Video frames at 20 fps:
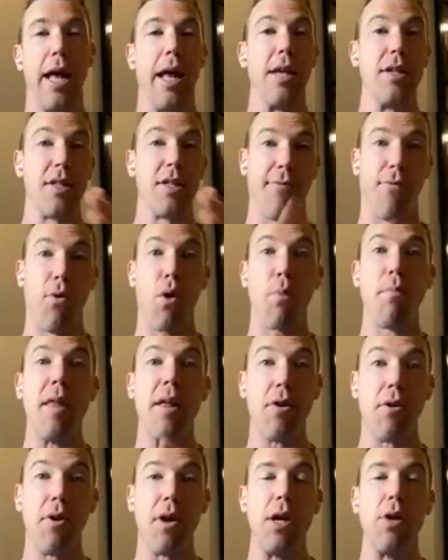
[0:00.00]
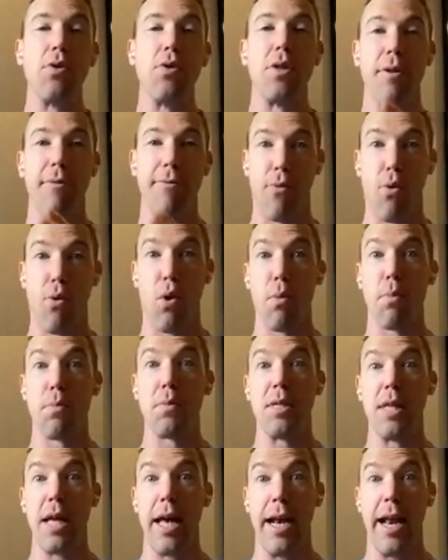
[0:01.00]
okay, is the form that they're using
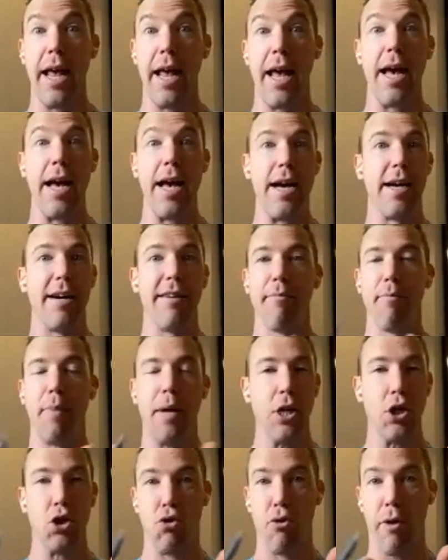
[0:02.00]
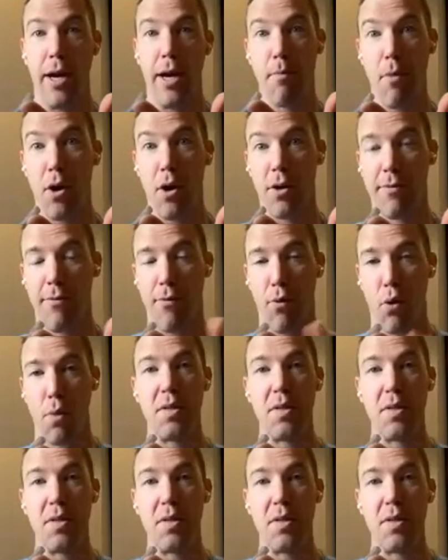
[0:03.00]
forms that have, be it trademark